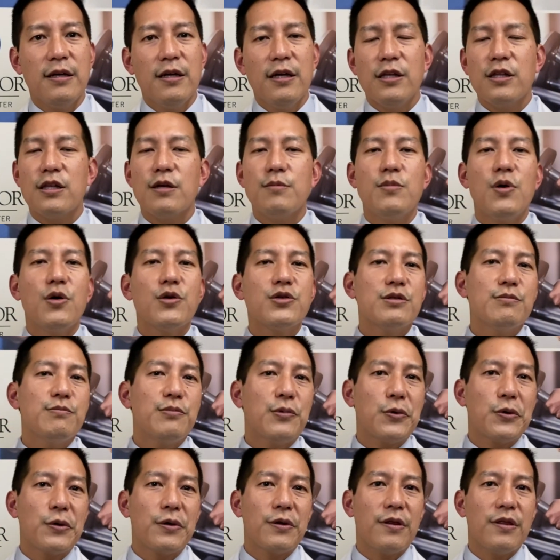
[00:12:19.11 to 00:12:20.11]
the most
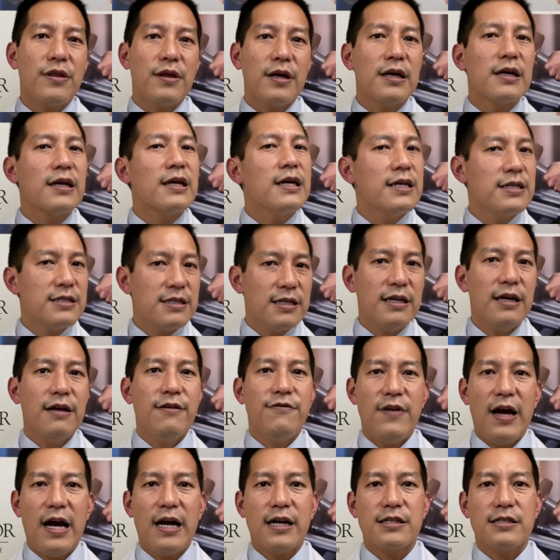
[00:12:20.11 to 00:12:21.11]
important thing is to get
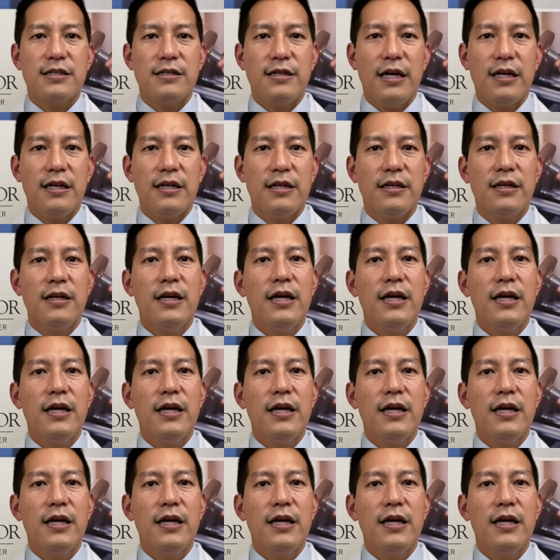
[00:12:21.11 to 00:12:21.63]
vaccinated.